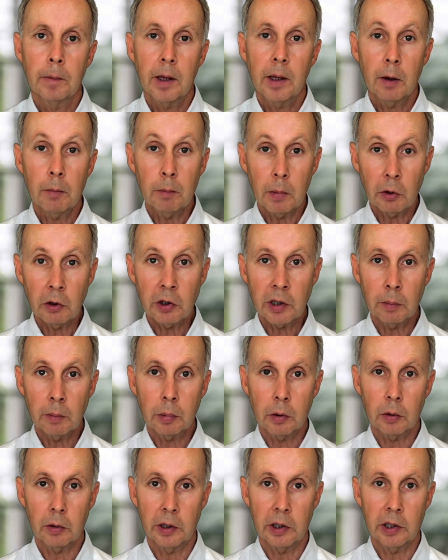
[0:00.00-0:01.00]
And most
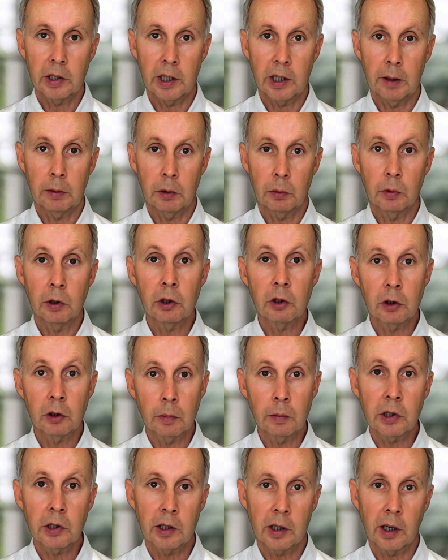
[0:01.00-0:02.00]
employer schemes would
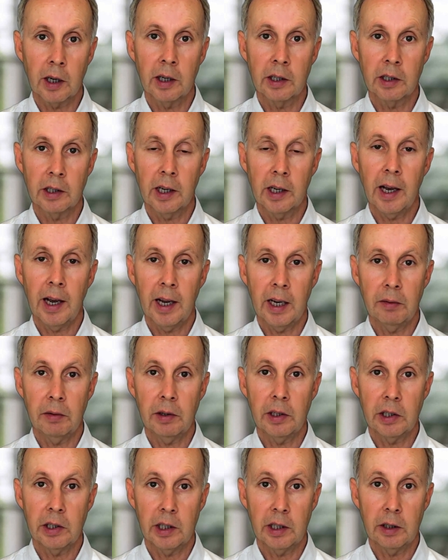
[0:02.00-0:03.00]
subsidise their
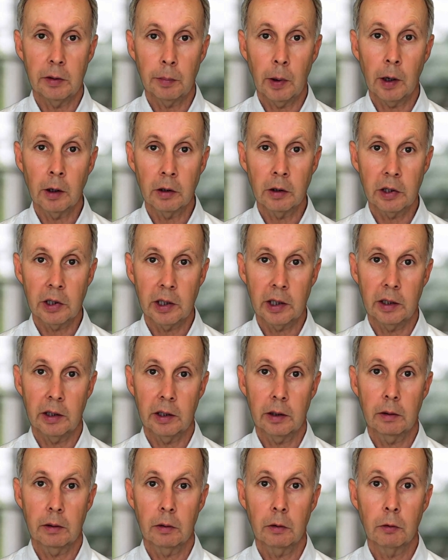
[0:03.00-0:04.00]
AVCs
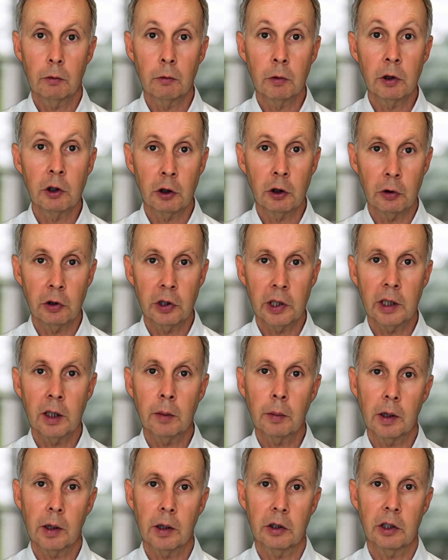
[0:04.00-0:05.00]
policies, reducing the
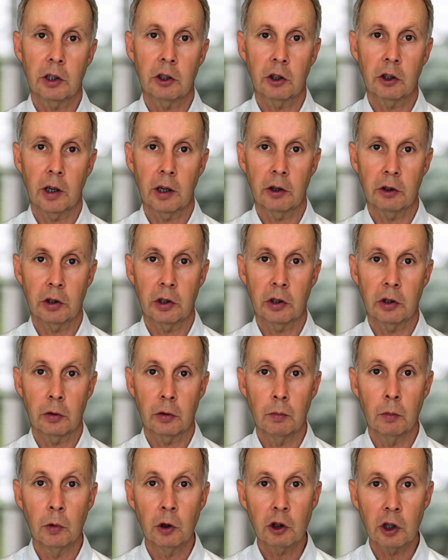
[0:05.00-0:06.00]
policy charges to
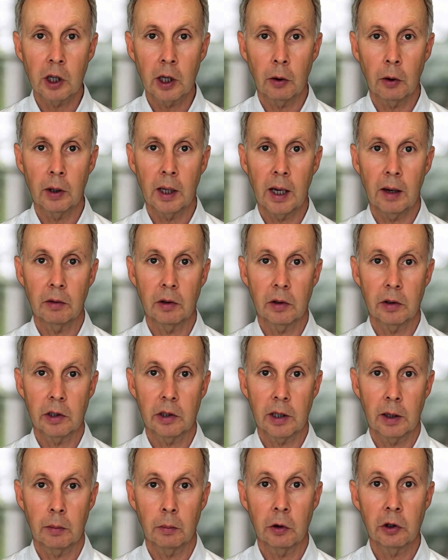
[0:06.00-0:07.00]
much lower levels
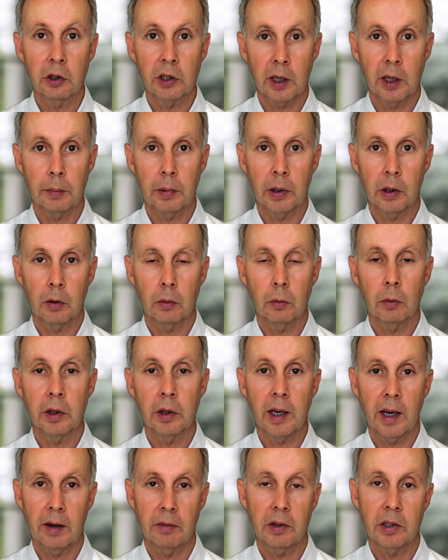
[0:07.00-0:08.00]
than was typical with
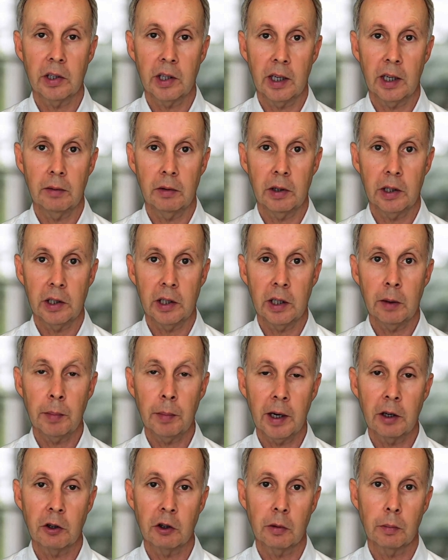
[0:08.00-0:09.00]
FSAVC
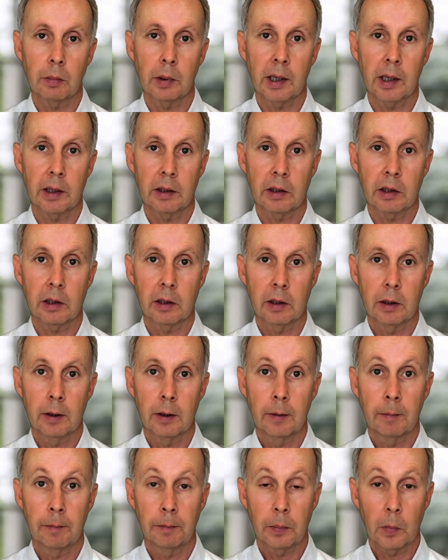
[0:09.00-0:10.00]
pension plans,
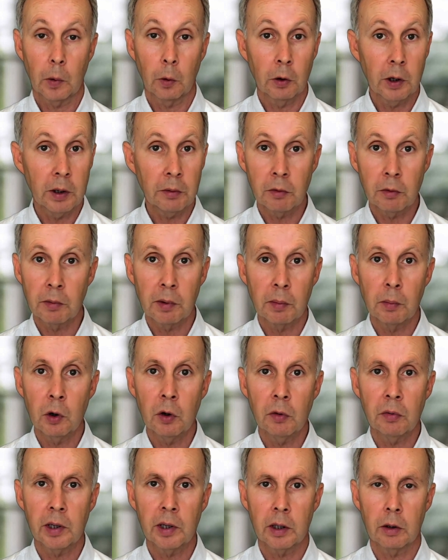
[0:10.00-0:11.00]
or even
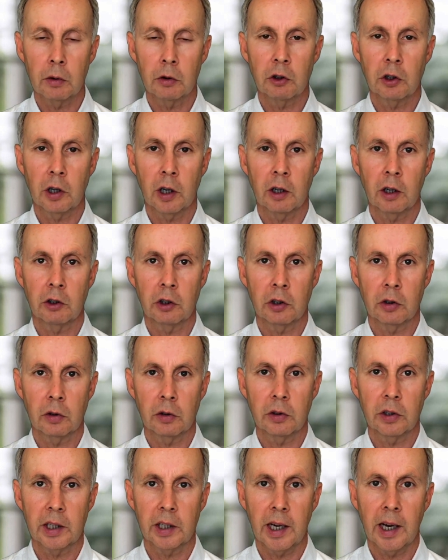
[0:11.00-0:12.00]
removing those charges
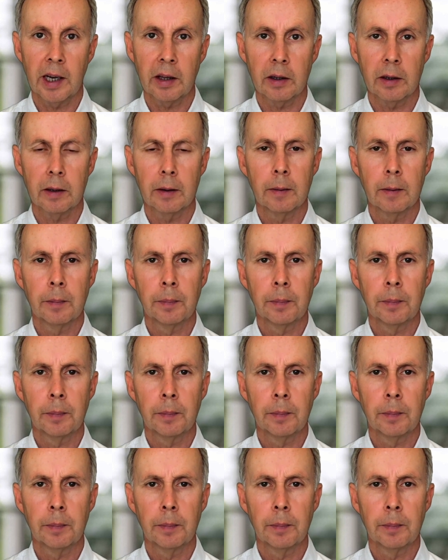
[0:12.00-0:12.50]
altogether.